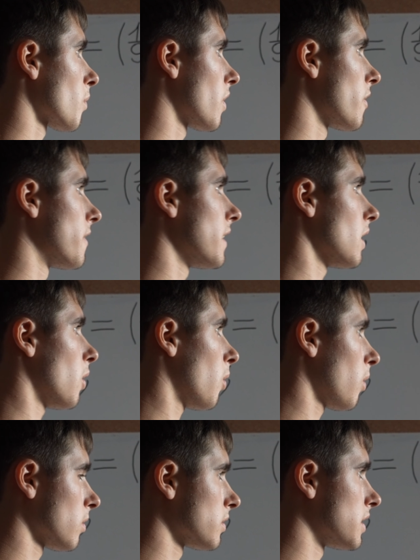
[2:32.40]
the
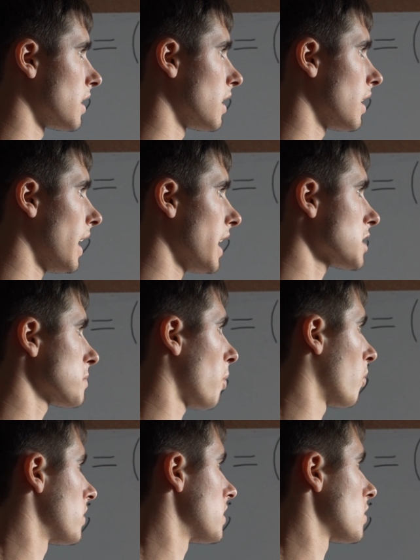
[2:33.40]
old
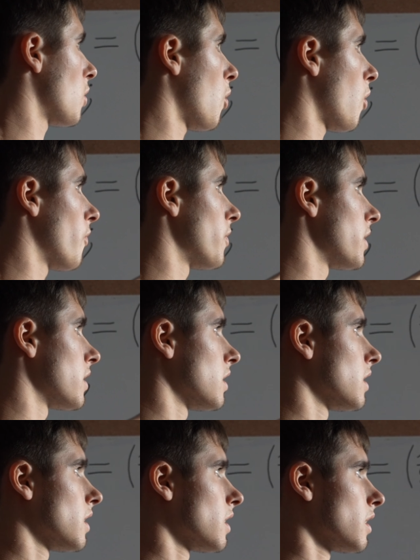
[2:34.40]
exponent over